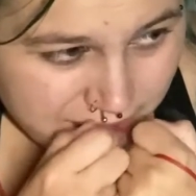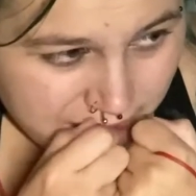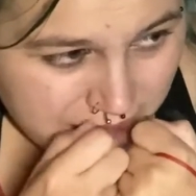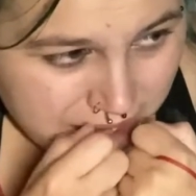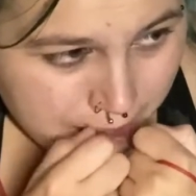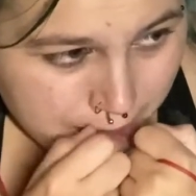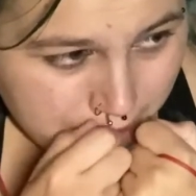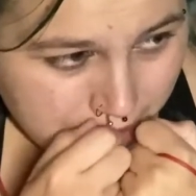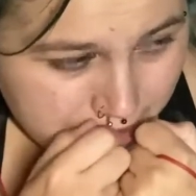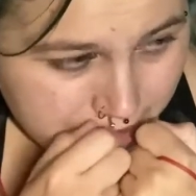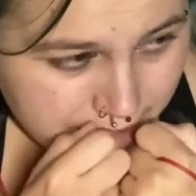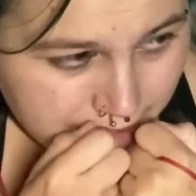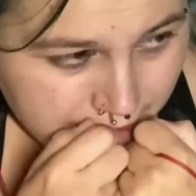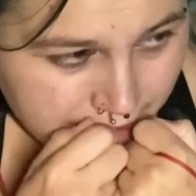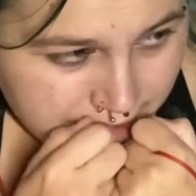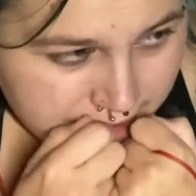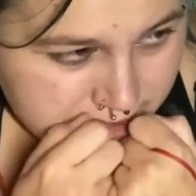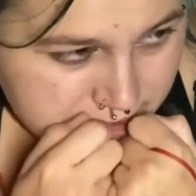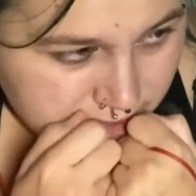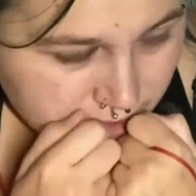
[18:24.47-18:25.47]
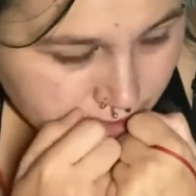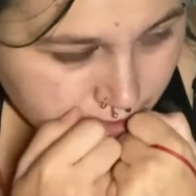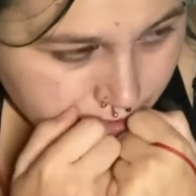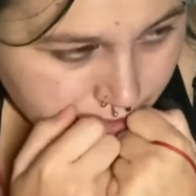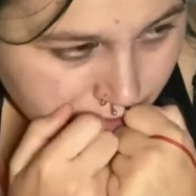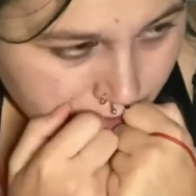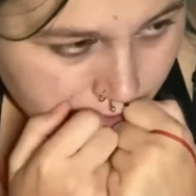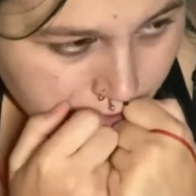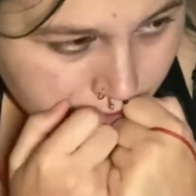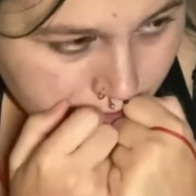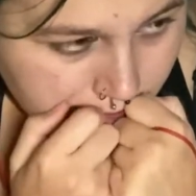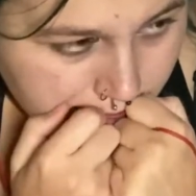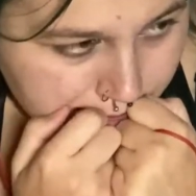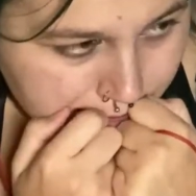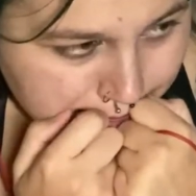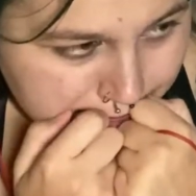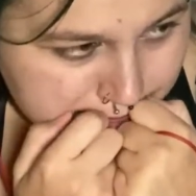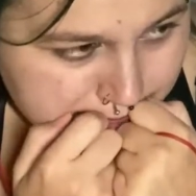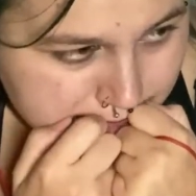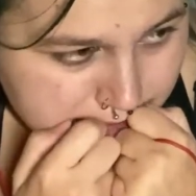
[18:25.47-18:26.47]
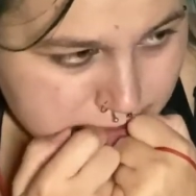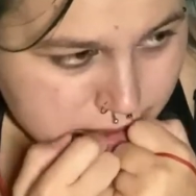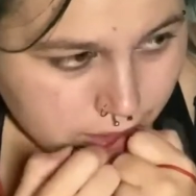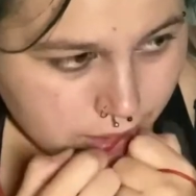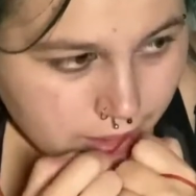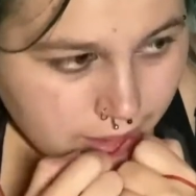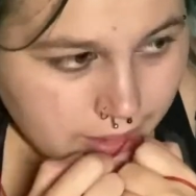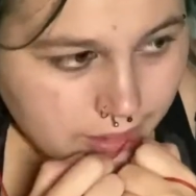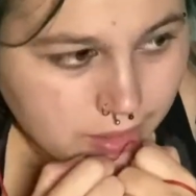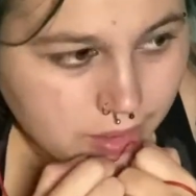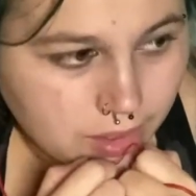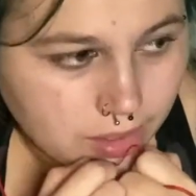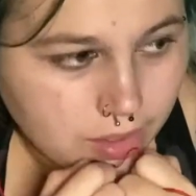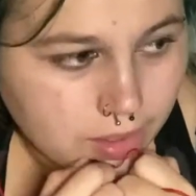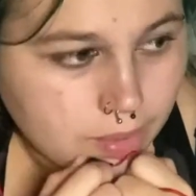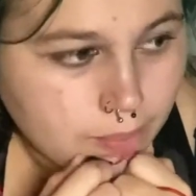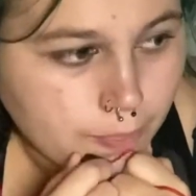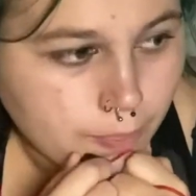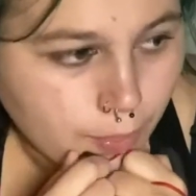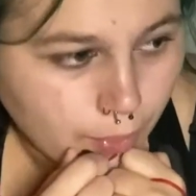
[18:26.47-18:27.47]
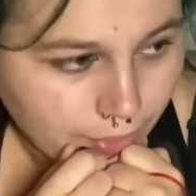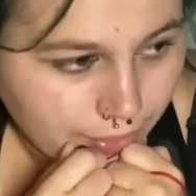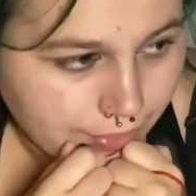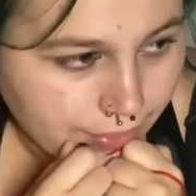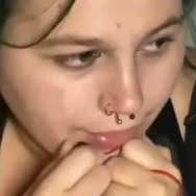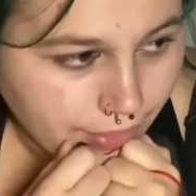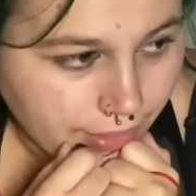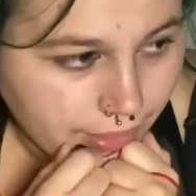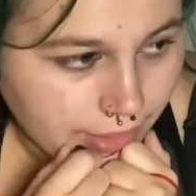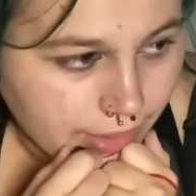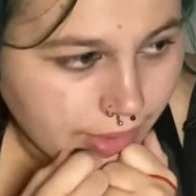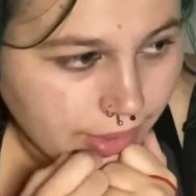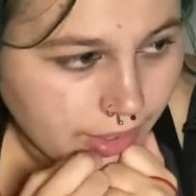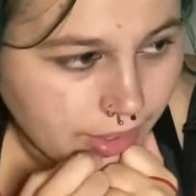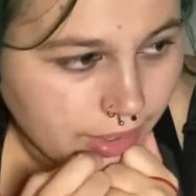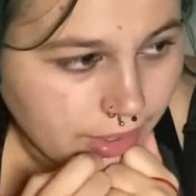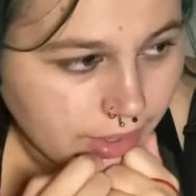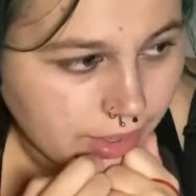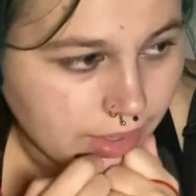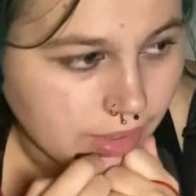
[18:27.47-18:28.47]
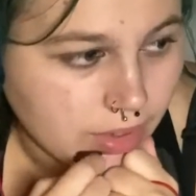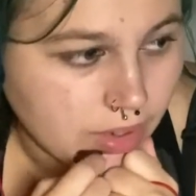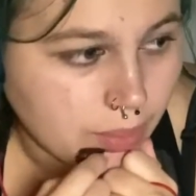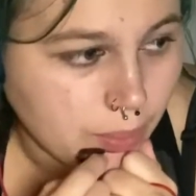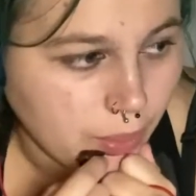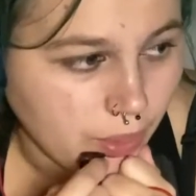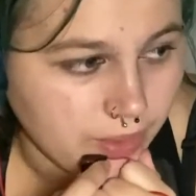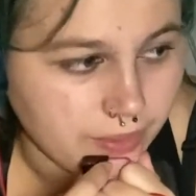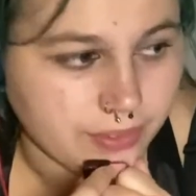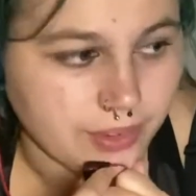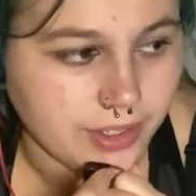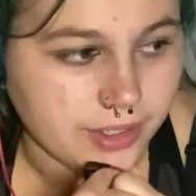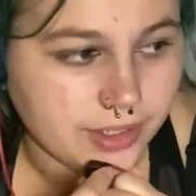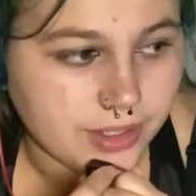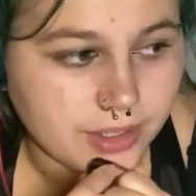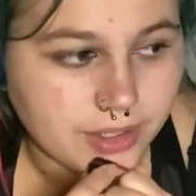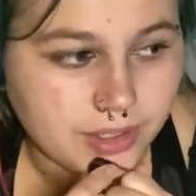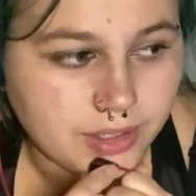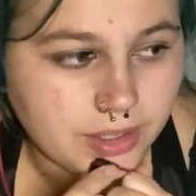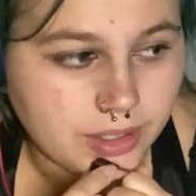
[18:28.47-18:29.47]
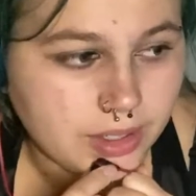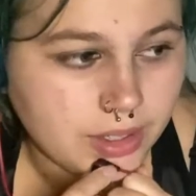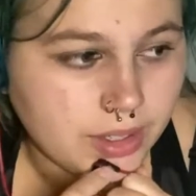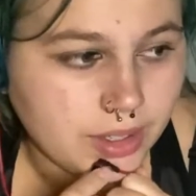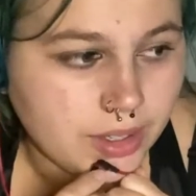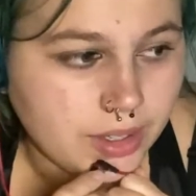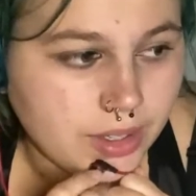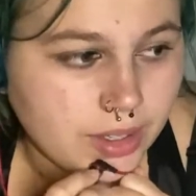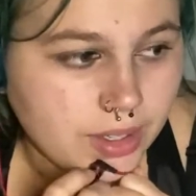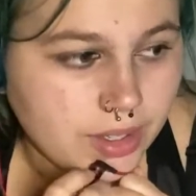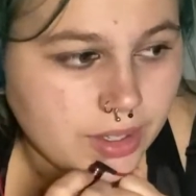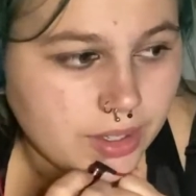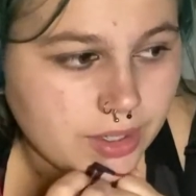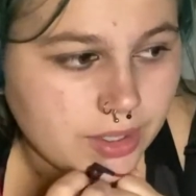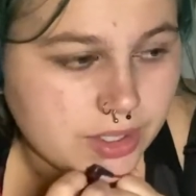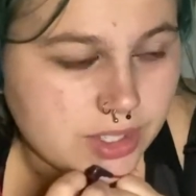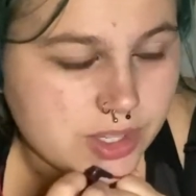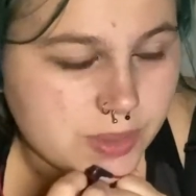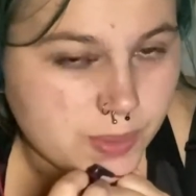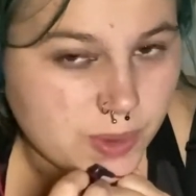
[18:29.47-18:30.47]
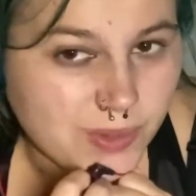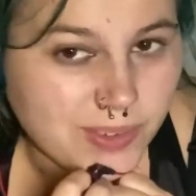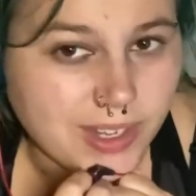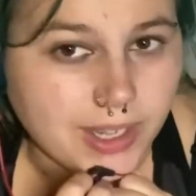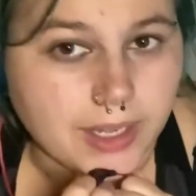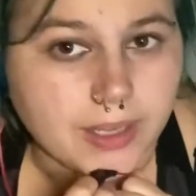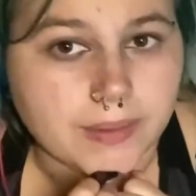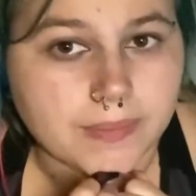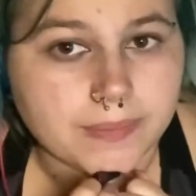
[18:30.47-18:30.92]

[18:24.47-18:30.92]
Am I the asshole for not wanting my sister and her boyfriend to move in?